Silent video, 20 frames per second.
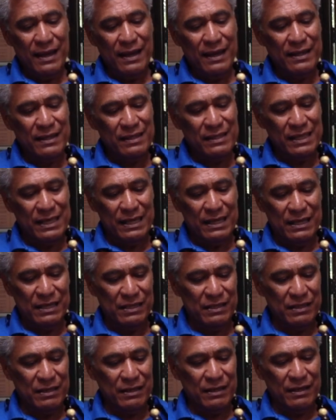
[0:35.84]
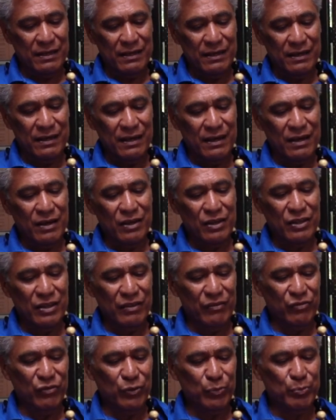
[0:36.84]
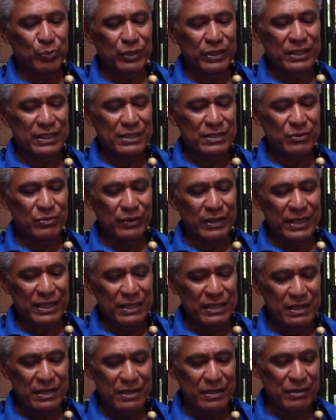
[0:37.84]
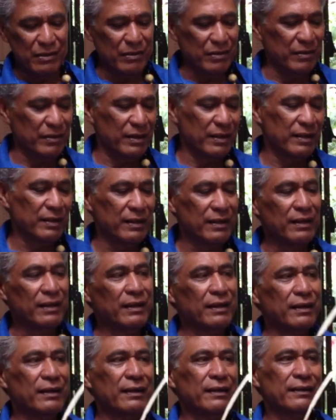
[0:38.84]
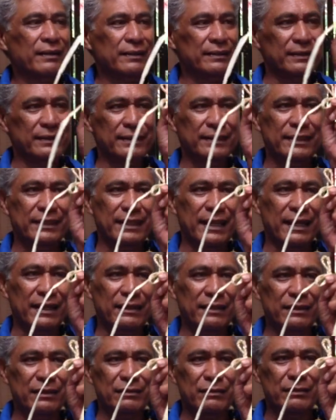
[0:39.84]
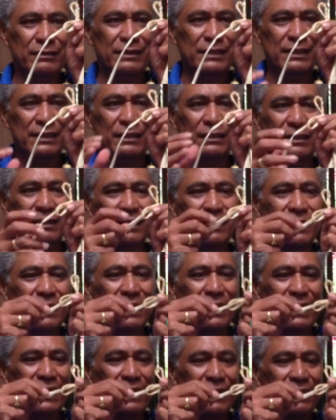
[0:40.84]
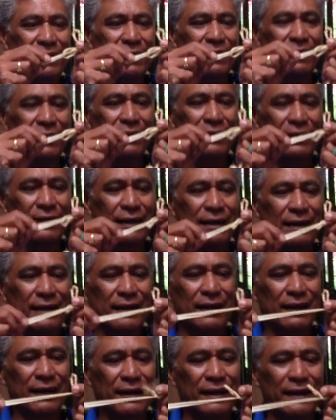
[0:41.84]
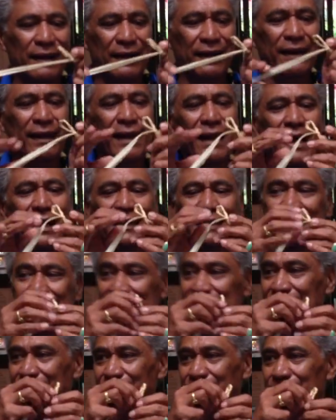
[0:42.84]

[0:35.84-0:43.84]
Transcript: And then if you put this right here, you see that little thing? It locks it.